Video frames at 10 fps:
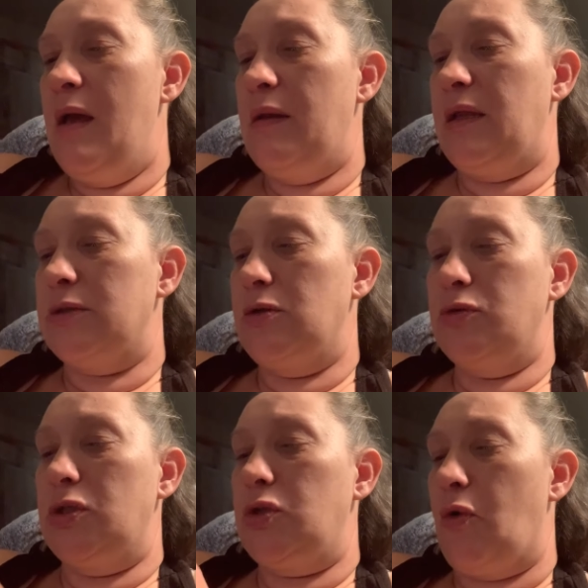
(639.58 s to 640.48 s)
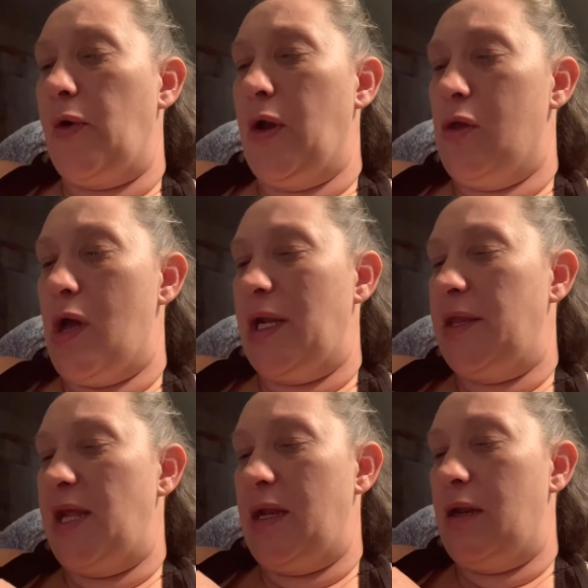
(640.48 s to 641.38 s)
There's no tutorial on it
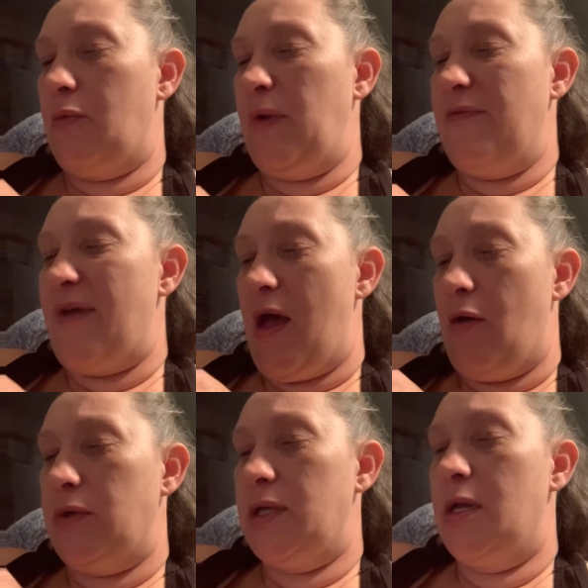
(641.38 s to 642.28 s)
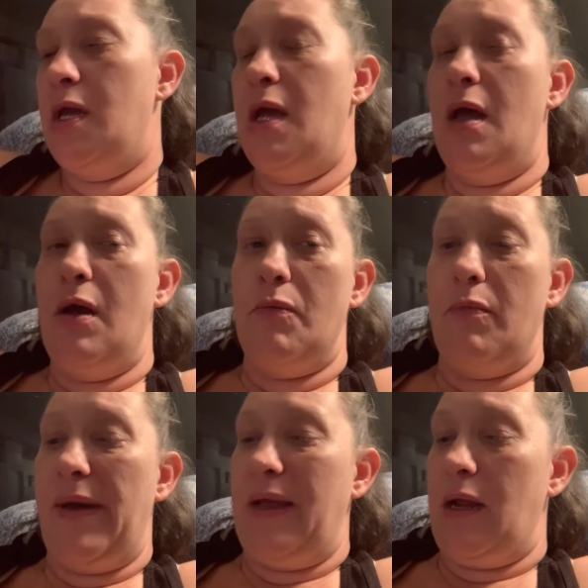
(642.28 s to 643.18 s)
that we found,
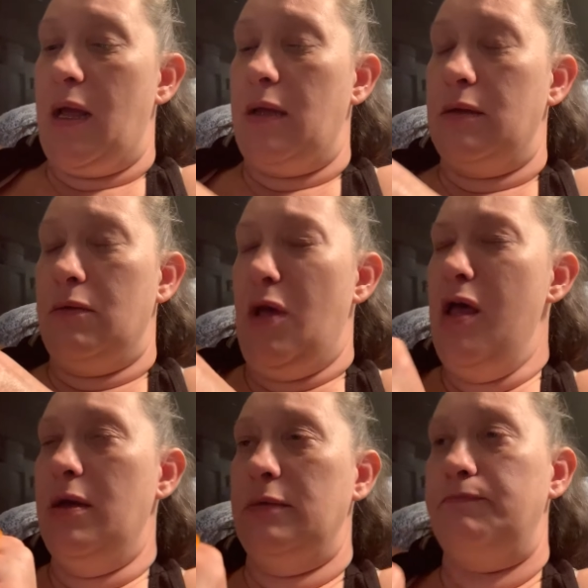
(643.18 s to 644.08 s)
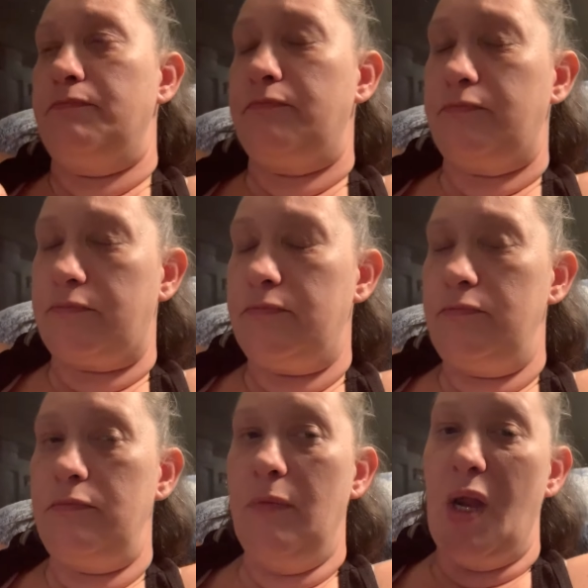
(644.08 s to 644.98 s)
but I'm
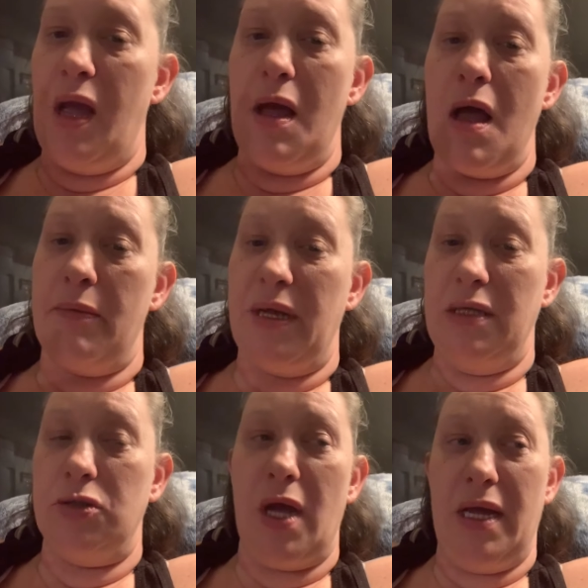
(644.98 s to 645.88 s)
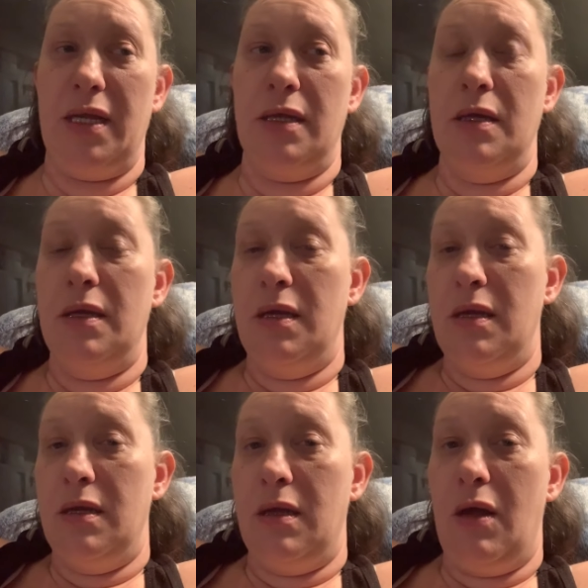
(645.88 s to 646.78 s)
gonna try
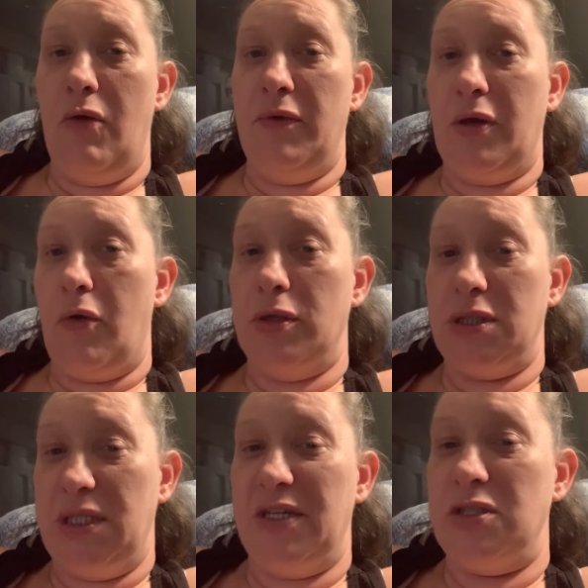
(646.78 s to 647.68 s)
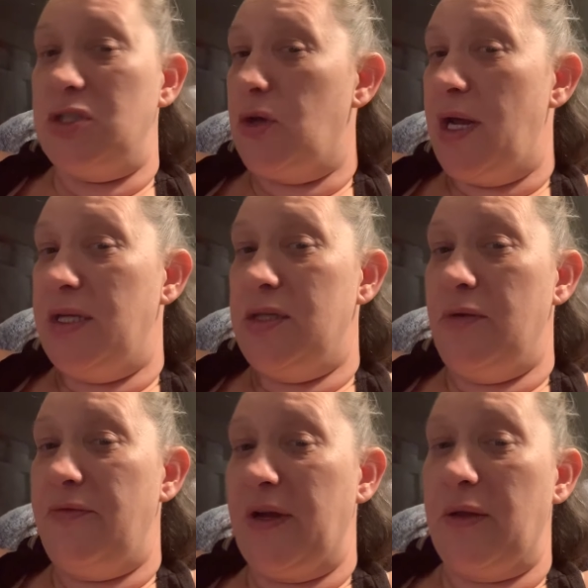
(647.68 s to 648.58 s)
over the course of the year to try to
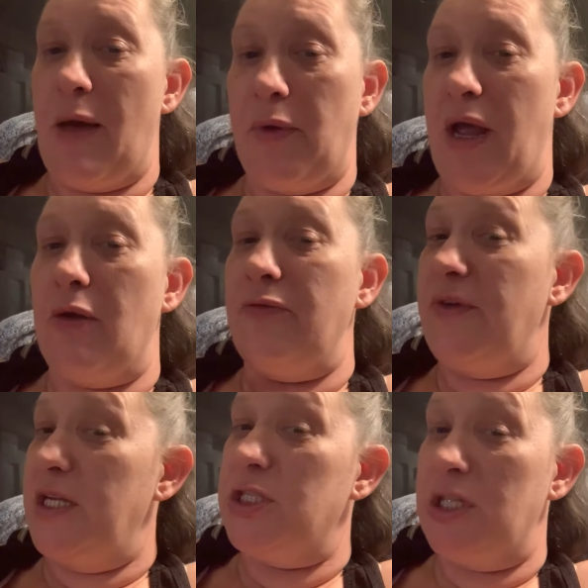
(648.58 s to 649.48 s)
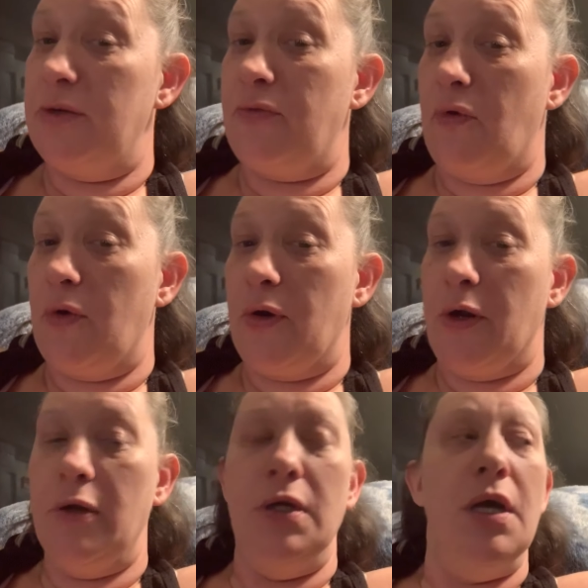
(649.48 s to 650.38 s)
figure that one out and finish it for
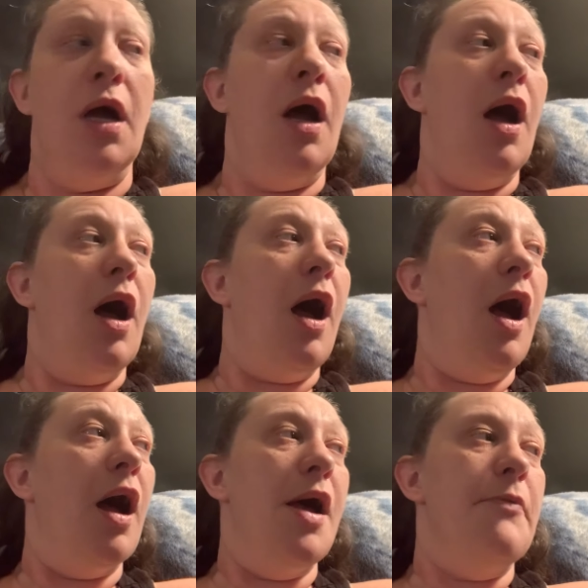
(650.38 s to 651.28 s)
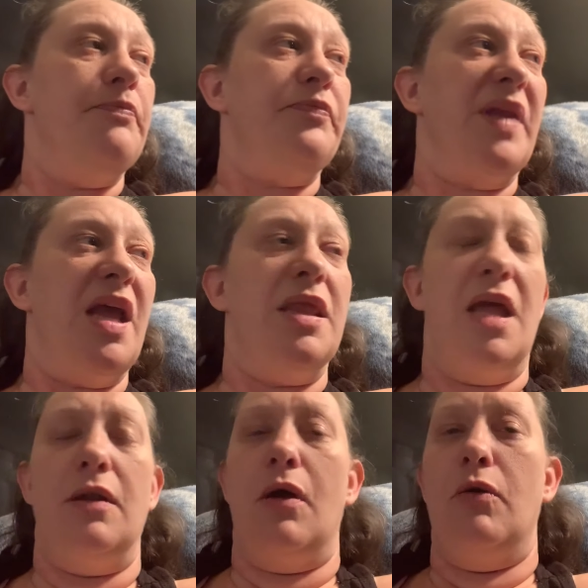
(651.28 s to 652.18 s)
her. And
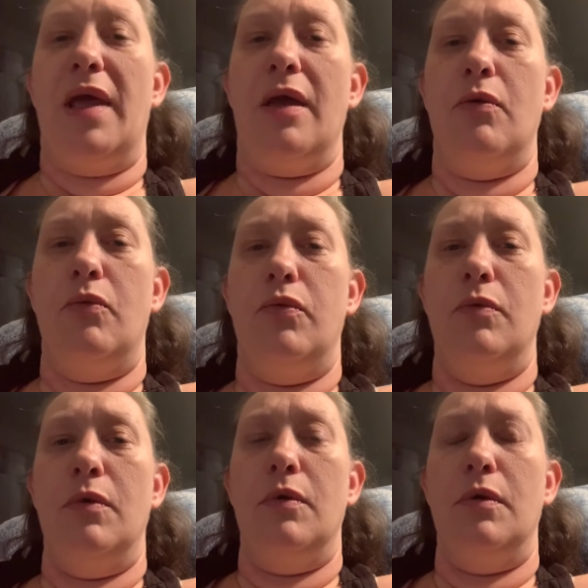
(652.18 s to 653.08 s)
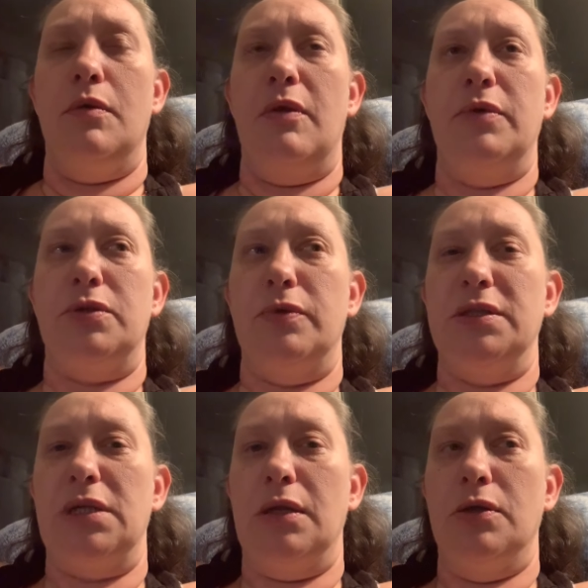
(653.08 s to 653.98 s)
then okay, there was a
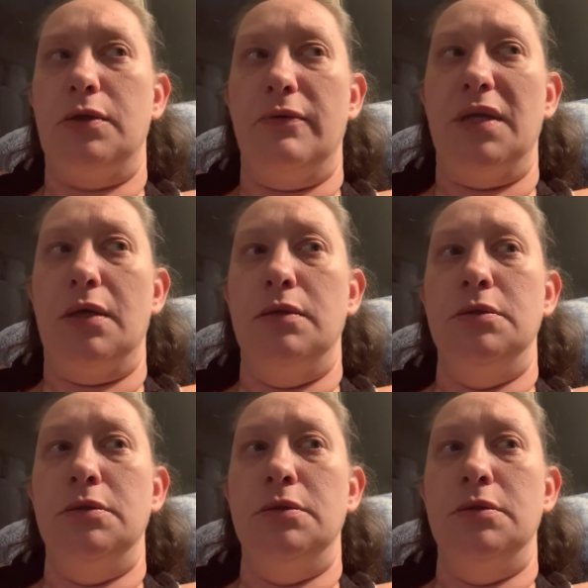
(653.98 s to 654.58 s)
reason I looked over there.